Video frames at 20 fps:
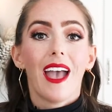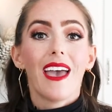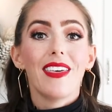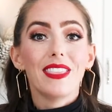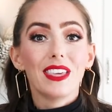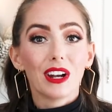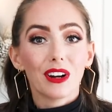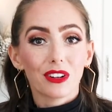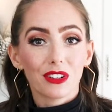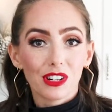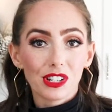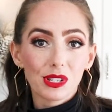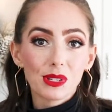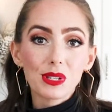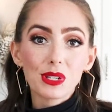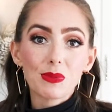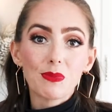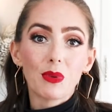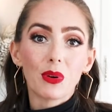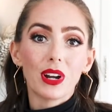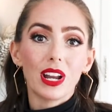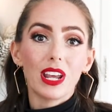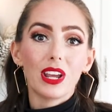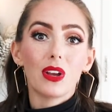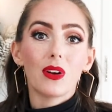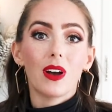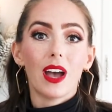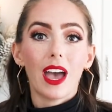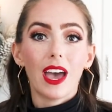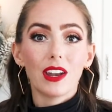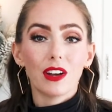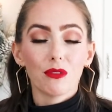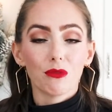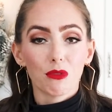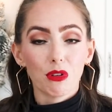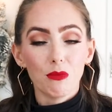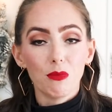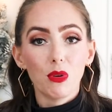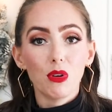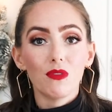and then on Christmas morning go ahead and
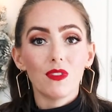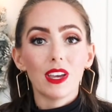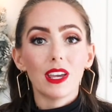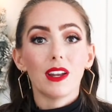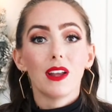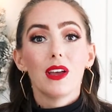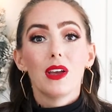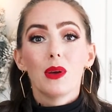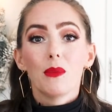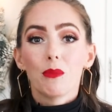remove it,